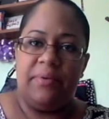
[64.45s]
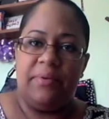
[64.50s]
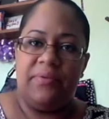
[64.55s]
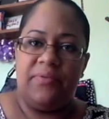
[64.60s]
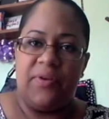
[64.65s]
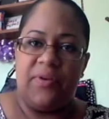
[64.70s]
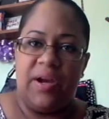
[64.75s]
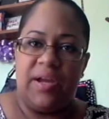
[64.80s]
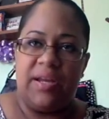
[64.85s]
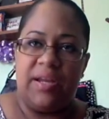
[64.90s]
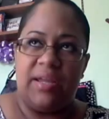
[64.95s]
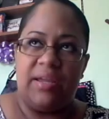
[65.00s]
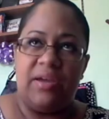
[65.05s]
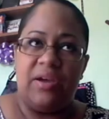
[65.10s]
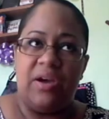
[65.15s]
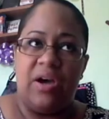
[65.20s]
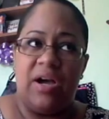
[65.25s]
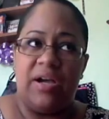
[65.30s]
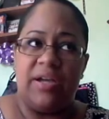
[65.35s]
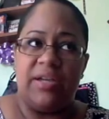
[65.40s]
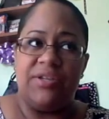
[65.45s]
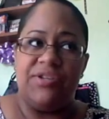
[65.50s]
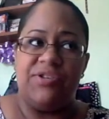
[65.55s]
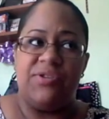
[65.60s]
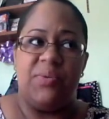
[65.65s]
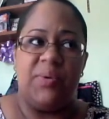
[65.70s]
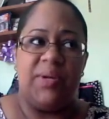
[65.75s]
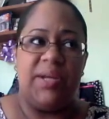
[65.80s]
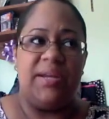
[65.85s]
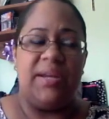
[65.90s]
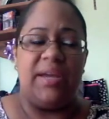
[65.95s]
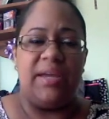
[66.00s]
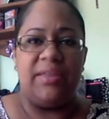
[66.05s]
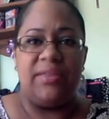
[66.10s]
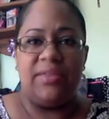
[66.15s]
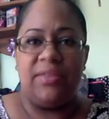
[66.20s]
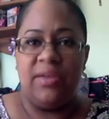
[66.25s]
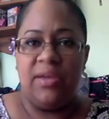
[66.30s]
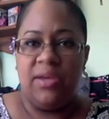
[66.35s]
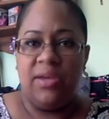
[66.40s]
Friday, August
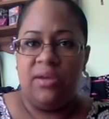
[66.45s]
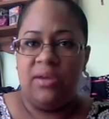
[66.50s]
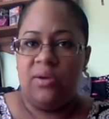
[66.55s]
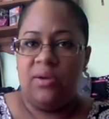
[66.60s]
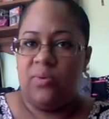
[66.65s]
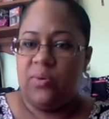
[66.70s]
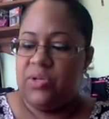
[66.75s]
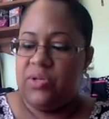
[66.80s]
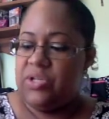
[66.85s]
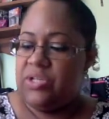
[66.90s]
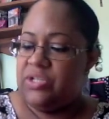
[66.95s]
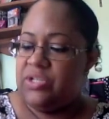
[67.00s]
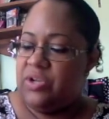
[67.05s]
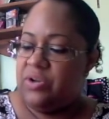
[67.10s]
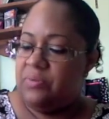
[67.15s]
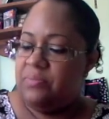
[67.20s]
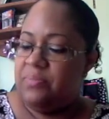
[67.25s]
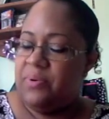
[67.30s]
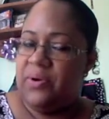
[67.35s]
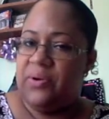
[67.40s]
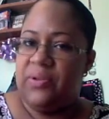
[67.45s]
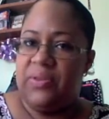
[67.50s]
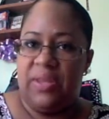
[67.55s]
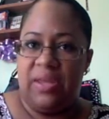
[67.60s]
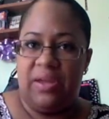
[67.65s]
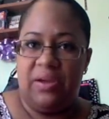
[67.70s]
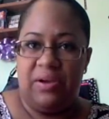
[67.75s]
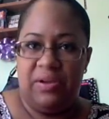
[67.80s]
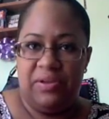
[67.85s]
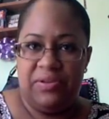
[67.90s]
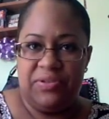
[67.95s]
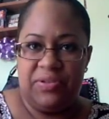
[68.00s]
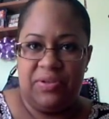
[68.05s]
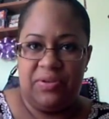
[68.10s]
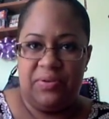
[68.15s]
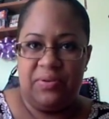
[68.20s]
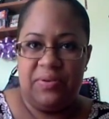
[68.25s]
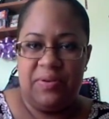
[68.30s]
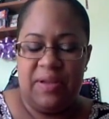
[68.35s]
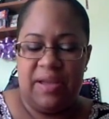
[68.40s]
29th, which is her birthday
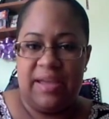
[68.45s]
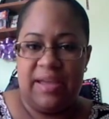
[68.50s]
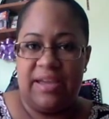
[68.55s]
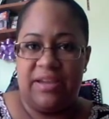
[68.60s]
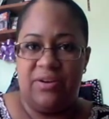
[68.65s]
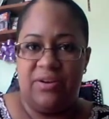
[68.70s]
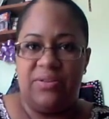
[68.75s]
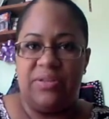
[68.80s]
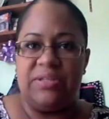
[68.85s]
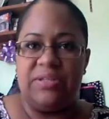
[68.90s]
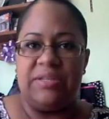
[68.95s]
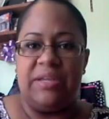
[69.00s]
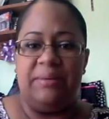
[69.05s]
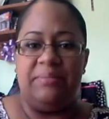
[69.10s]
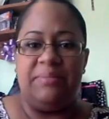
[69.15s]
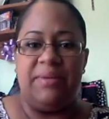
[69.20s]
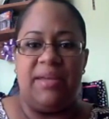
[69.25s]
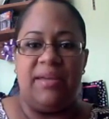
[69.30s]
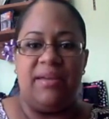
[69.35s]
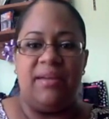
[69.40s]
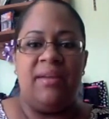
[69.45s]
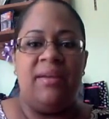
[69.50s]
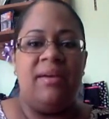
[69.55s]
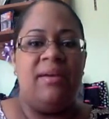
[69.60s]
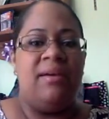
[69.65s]
also. I had her the same day.